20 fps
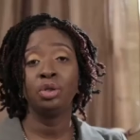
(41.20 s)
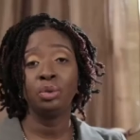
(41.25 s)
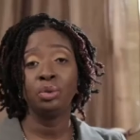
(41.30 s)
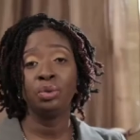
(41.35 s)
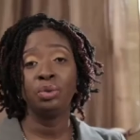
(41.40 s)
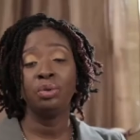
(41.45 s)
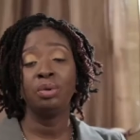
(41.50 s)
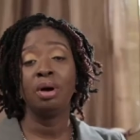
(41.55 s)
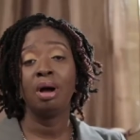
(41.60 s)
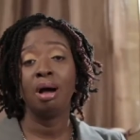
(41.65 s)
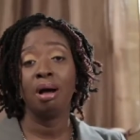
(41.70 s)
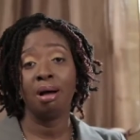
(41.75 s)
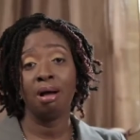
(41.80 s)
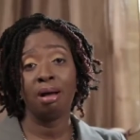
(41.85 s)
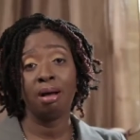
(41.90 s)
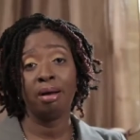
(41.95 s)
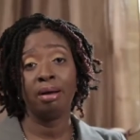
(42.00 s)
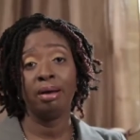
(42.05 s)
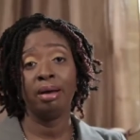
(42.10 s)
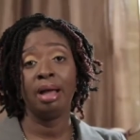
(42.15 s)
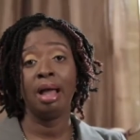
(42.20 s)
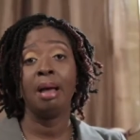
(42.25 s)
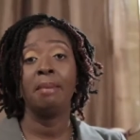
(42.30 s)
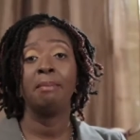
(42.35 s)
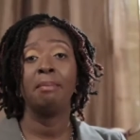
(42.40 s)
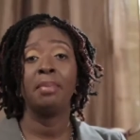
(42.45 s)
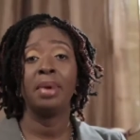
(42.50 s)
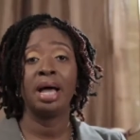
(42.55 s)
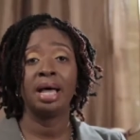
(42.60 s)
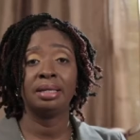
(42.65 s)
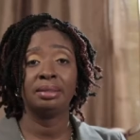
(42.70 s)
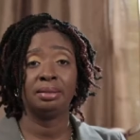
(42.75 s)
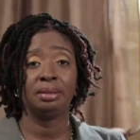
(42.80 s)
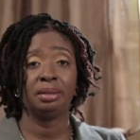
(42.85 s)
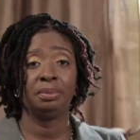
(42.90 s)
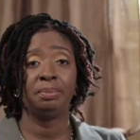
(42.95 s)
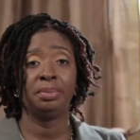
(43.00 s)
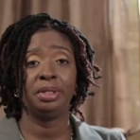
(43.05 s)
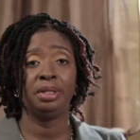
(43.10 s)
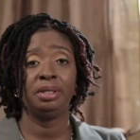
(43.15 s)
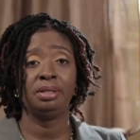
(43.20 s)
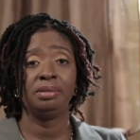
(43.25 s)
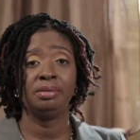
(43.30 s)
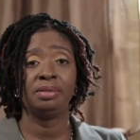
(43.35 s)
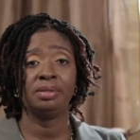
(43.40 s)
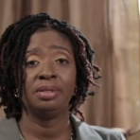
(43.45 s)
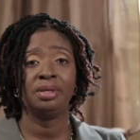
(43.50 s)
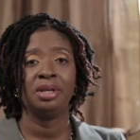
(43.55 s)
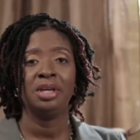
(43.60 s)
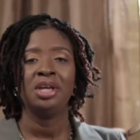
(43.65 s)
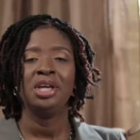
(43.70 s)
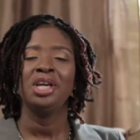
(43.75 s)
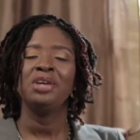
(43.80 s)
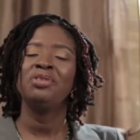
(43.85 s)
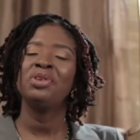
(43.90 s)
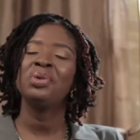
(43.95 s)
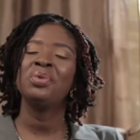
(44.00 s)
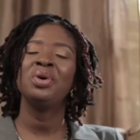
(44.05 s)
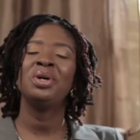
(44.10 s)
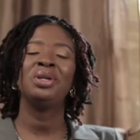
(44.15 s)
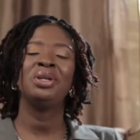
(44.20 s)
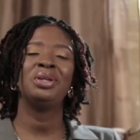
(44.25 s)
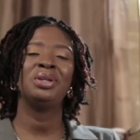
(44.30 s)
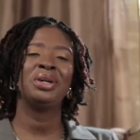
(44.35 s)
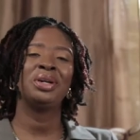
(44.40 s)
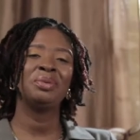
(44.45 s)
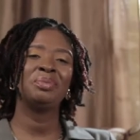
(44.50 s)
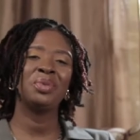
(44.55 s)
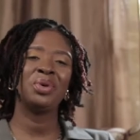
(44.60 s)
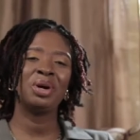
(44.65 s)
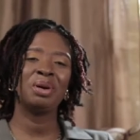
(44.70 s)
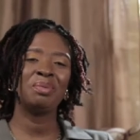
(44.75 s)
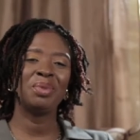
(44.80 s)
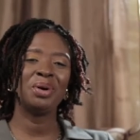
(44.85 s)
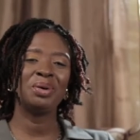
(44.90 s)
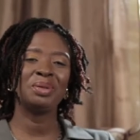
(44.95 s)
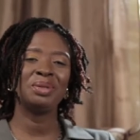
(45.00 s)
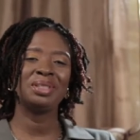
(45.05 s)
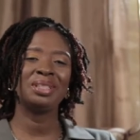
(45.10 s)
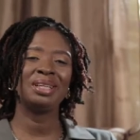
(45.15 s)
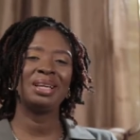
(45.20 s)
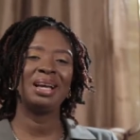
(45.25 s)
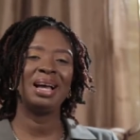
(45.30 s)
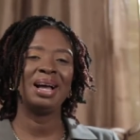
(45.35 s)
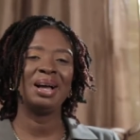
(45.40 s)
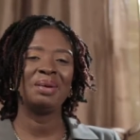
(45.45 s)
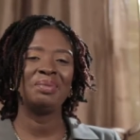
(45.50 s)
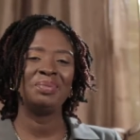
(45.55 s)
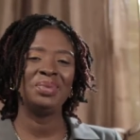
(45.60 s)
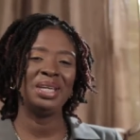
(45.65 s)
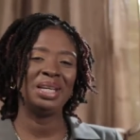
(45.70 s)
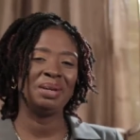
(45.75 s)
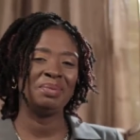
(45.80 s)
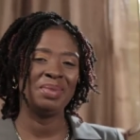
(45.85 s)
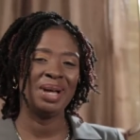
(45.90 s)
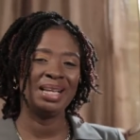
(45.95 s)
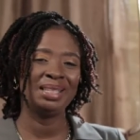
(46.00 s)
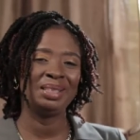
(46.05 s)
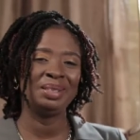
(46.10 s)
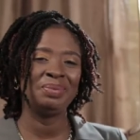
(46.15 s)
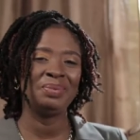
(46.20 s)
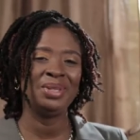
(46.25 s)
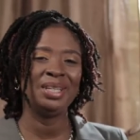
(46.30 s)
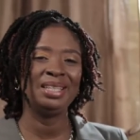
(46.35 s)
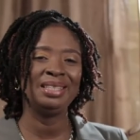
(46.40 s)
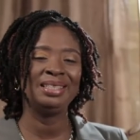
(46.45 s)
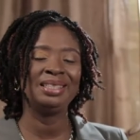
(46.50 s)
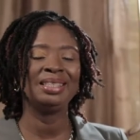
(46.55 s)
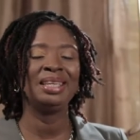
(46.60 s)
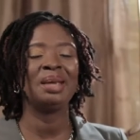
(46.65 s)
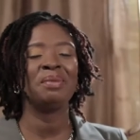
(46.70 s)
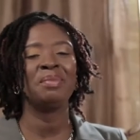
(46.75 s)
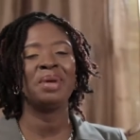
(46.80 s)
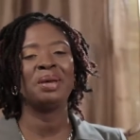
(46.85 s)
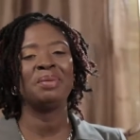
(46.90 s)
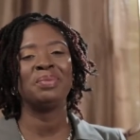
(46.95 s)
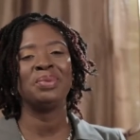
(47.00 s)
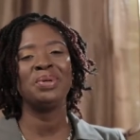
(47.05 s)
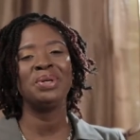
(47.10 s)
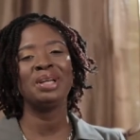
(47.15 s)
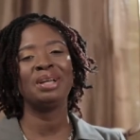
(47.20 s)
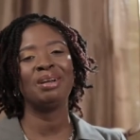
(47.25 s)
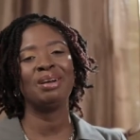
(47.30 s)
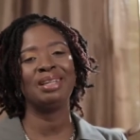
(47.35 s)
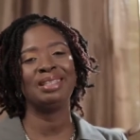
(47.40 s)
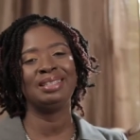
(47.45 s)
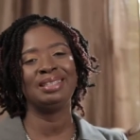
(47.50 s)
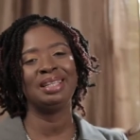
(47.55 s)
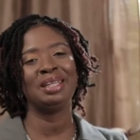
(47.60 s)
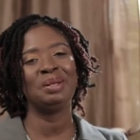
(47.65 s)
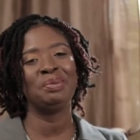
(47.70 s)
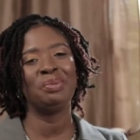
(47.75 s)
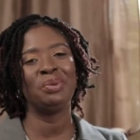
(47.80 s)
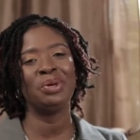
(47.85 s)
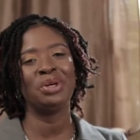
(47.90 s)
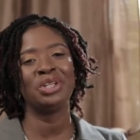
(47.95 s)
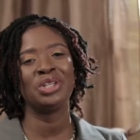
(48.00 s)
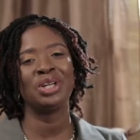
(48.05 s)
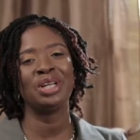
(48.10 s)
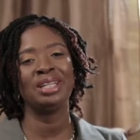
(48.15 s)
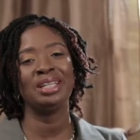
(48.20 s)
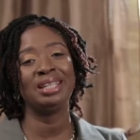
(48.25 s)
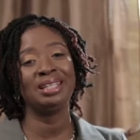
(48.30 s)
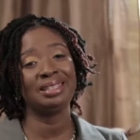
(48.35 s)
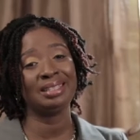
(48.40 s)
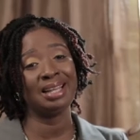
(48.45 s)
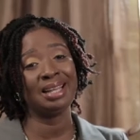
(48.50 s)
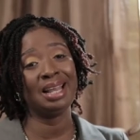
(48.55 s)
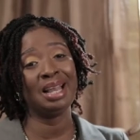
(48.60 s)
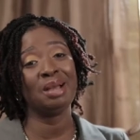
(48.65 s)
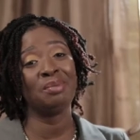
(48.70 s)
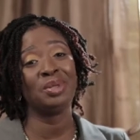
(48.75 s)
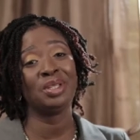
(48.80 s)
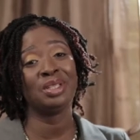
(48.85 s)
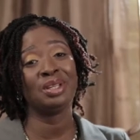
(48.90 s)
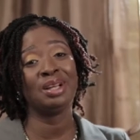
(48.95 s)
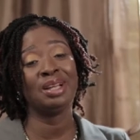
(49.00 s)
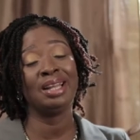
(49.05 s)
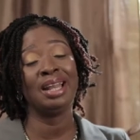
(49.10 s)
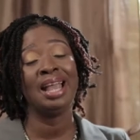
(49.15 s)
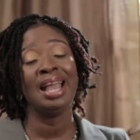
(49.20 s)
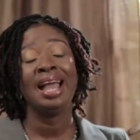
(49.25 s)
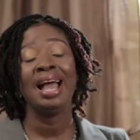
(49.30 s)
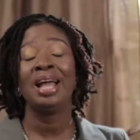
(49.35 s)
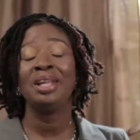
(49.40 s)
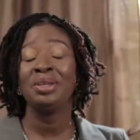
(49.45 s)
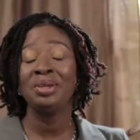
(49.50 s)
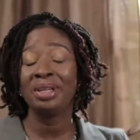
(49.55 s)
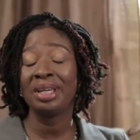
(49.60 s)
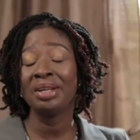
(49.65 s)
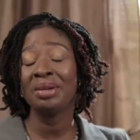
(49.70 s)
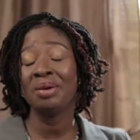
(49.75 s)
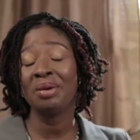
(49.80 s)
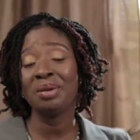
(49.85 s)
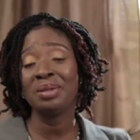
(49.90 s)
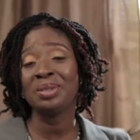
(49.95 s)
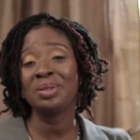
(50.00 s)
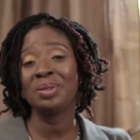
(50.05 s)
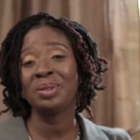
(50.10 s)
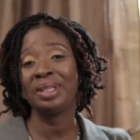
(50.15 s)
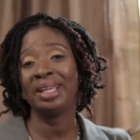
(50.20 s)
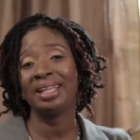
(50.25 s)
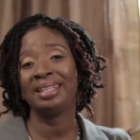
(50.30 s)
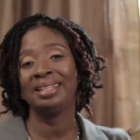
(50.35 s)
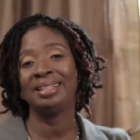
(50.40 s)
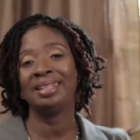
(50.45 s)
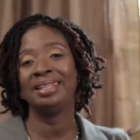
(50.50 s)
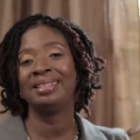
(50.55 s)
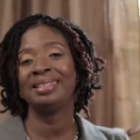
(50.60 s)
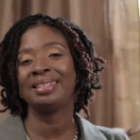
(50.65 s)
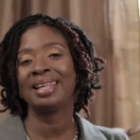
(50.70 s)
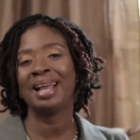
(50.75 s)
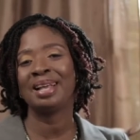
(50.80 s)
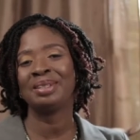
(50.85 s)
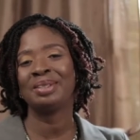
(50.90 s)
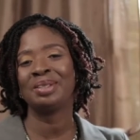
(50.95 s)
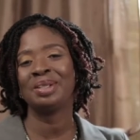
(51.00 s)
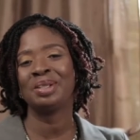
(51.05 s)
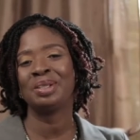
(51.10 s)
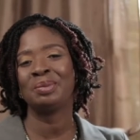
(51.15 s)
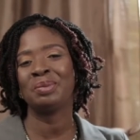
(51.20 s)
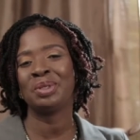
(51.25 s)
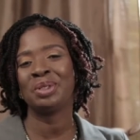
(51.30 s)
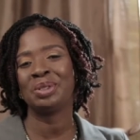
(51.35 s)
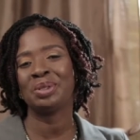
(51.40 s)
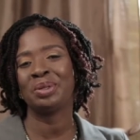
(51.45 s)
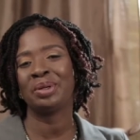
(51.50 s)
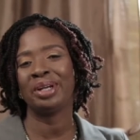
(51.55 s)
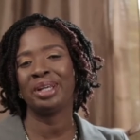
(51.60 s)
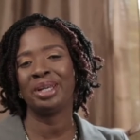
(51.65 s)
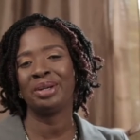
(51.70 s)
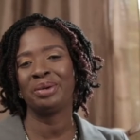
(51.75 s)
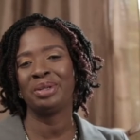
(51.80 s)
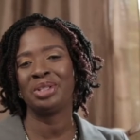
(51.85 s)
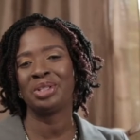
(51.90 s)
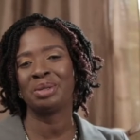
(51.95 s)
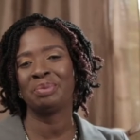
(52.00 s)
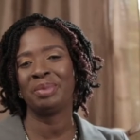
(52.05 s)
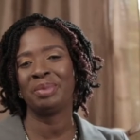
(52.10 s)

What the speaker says: you are a masterpiece. If you want to learn more about being a masterpiece, get my book, God's Daily Portion. It's on Amazon. And you can also get it in Sangster's bookstore here in